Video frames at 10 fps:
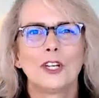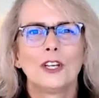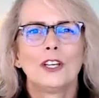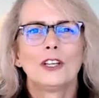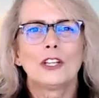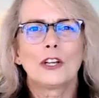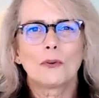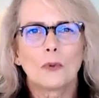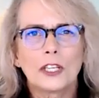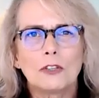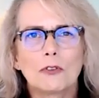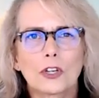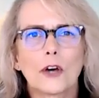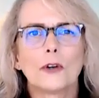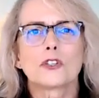you know, when you
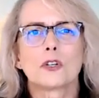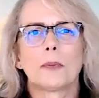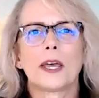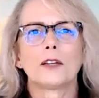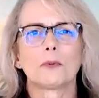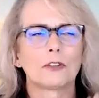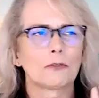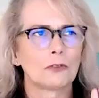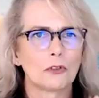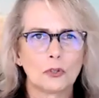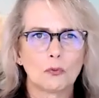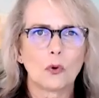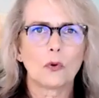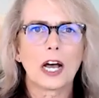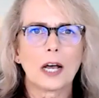go to bed, whether or not you
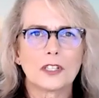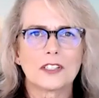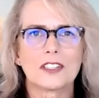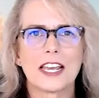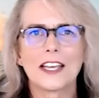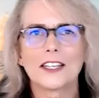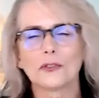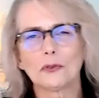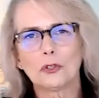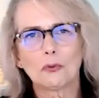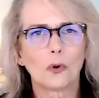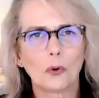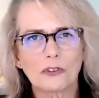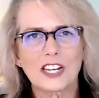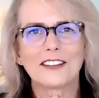walk up the stairs or you walk
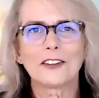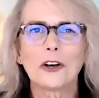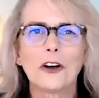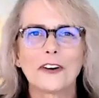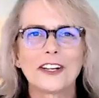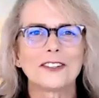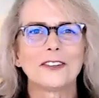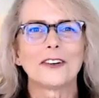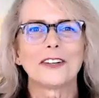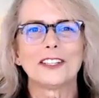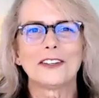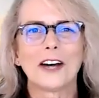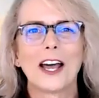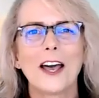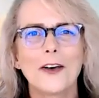down the corridor in your
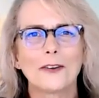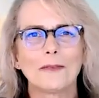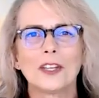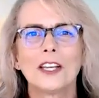home,